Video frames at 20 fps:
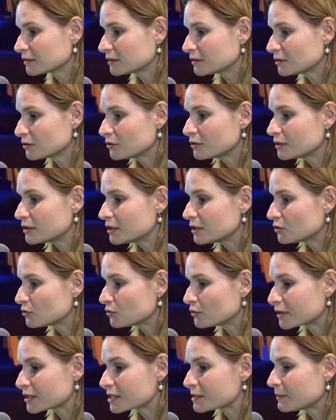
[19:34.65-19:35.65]
you don't need
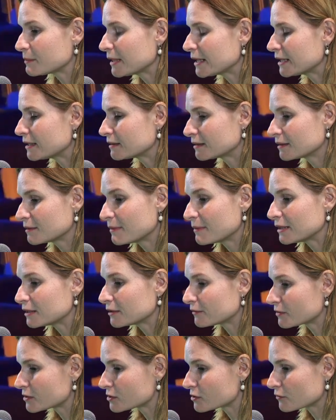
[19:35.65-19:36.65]
to explain the
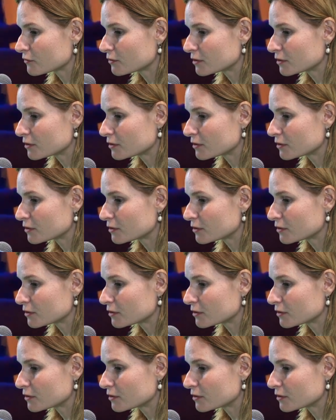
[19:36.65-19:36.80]
benefits of